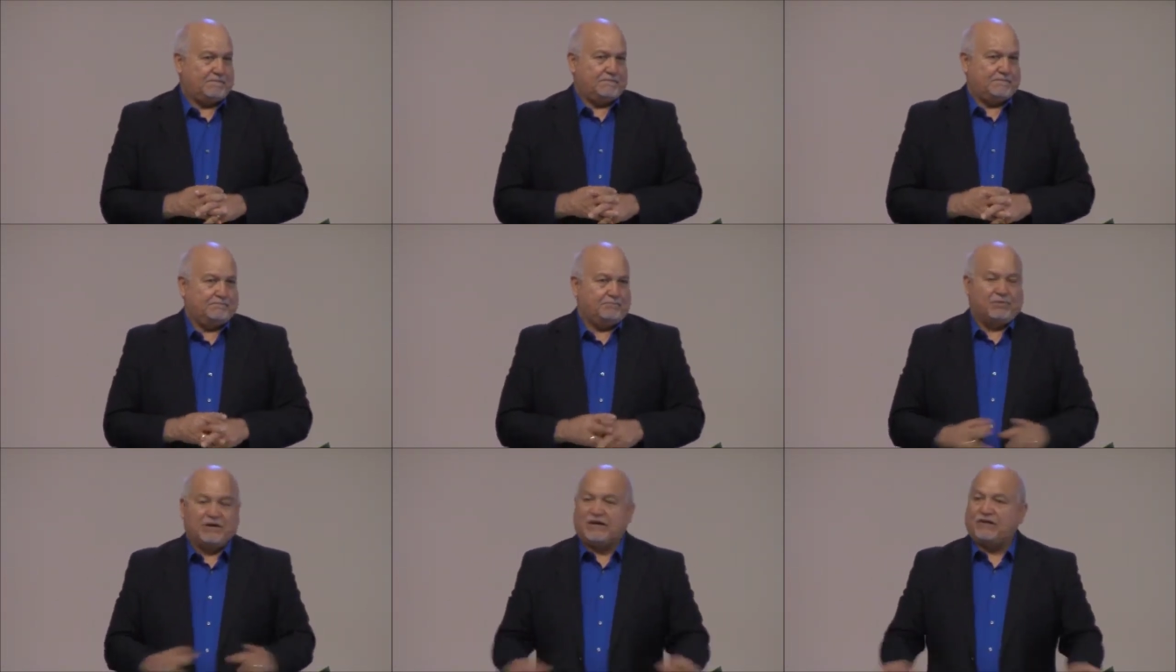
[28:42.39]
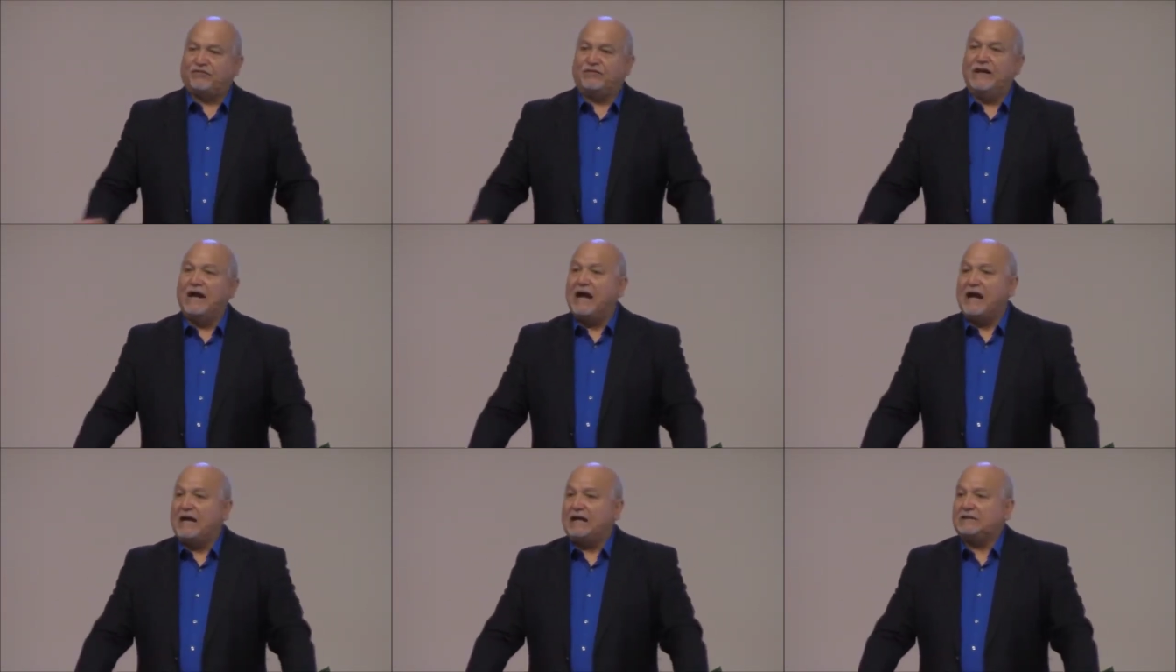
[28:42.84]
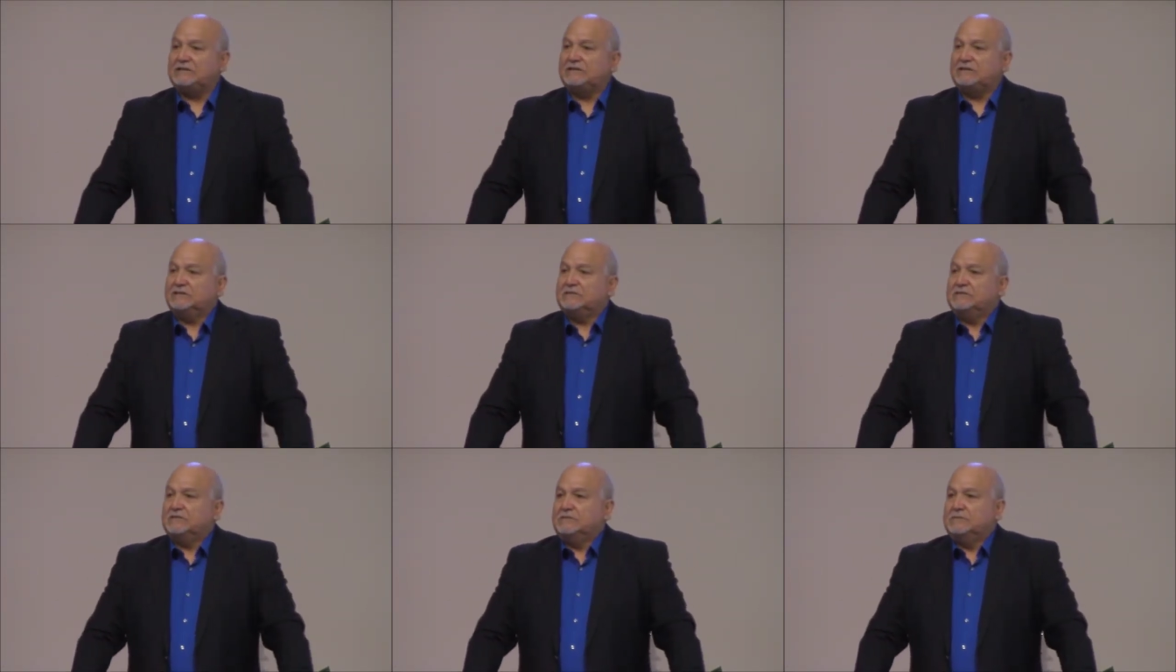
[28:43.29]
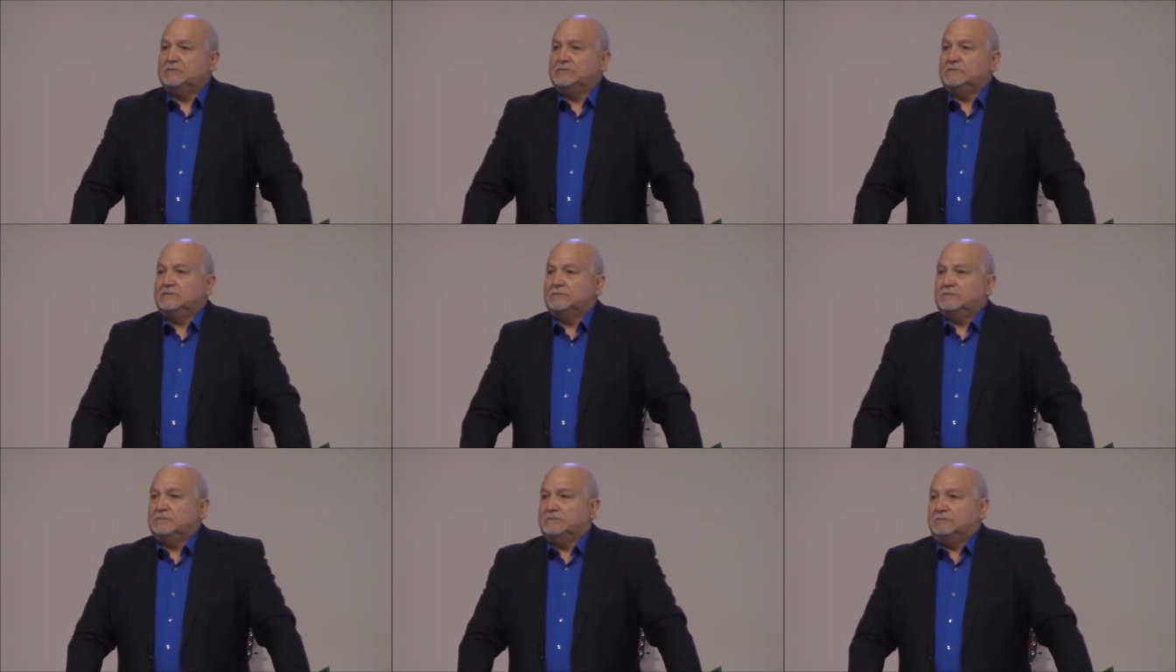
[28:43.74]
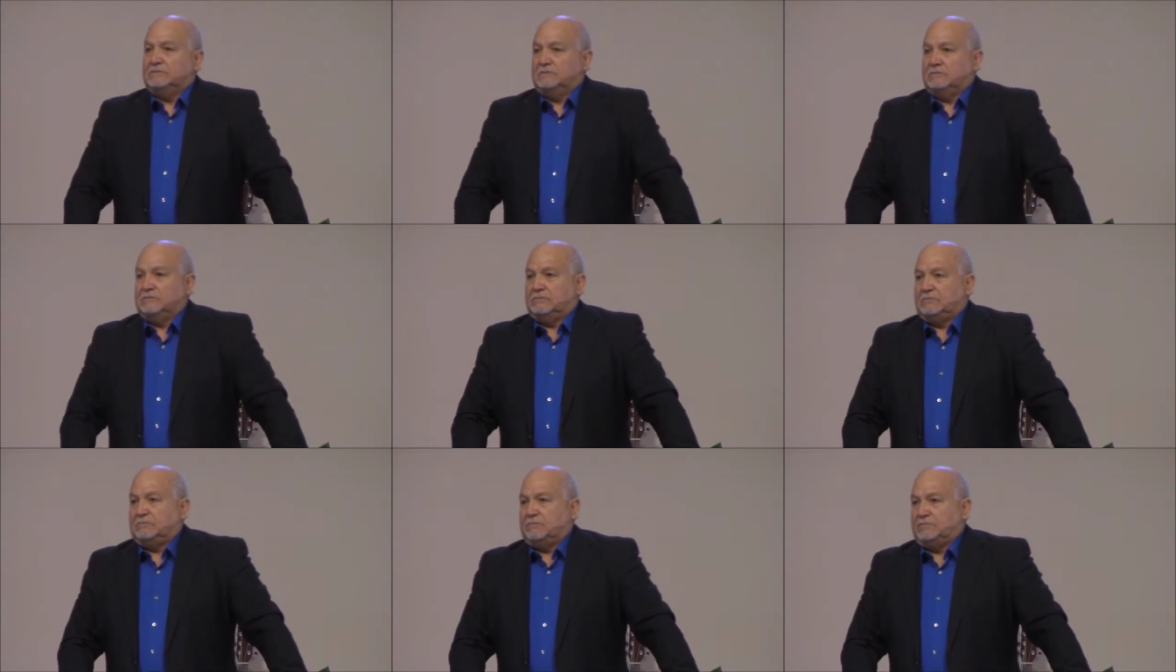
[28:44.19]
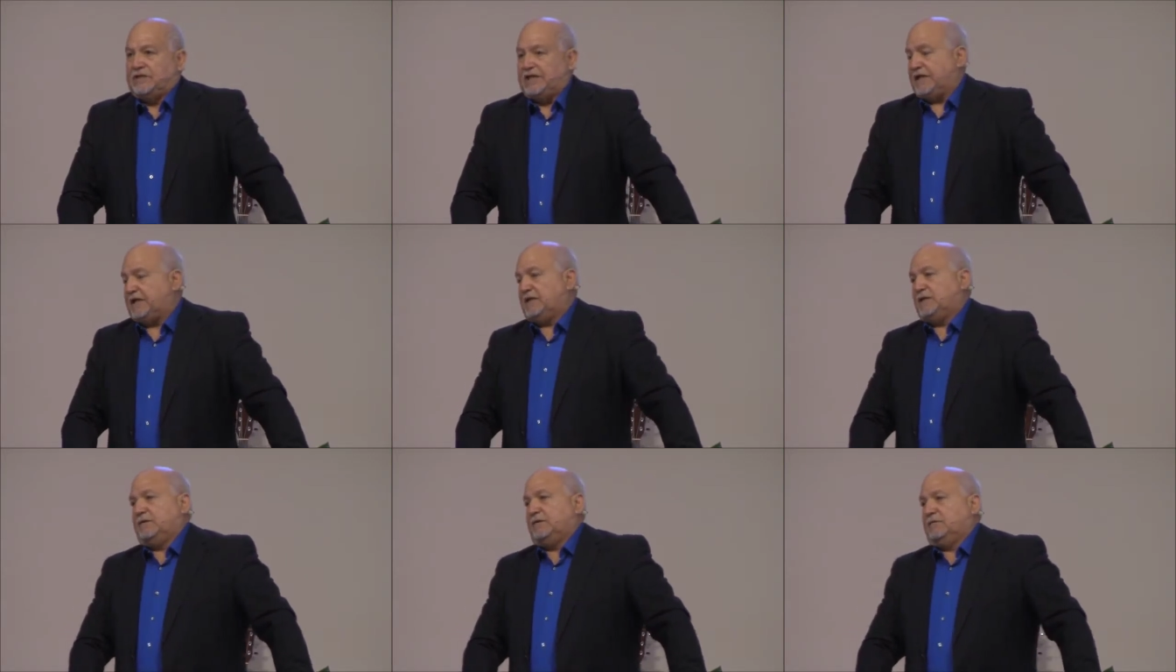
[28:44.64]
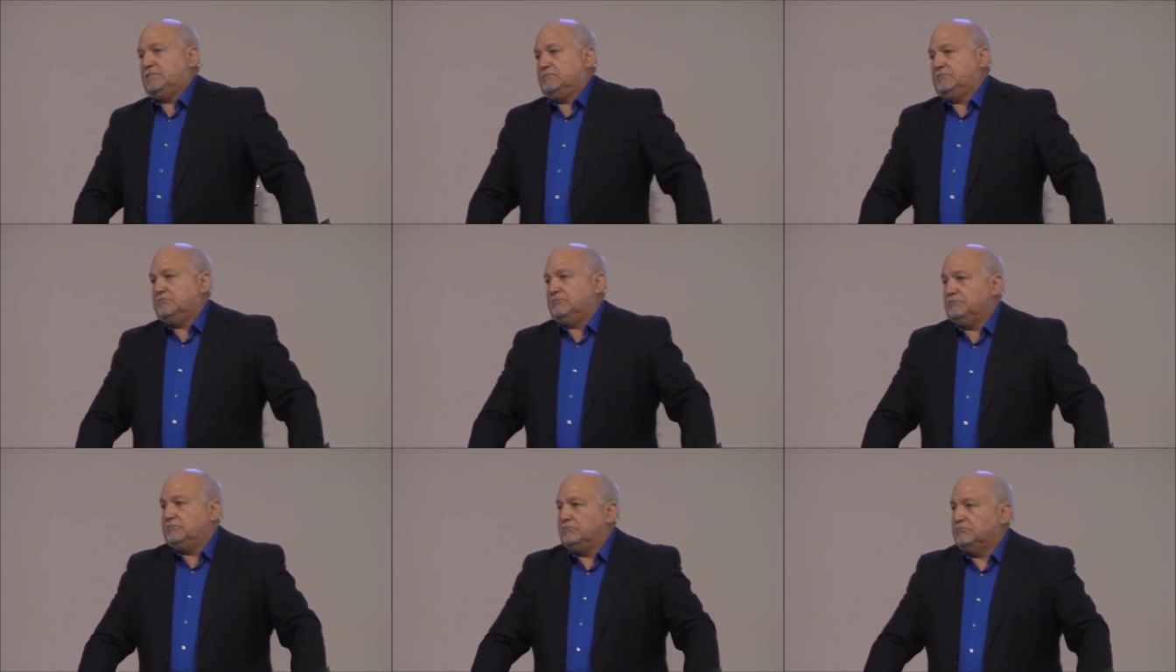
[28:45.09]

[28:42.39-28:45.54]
But if not, then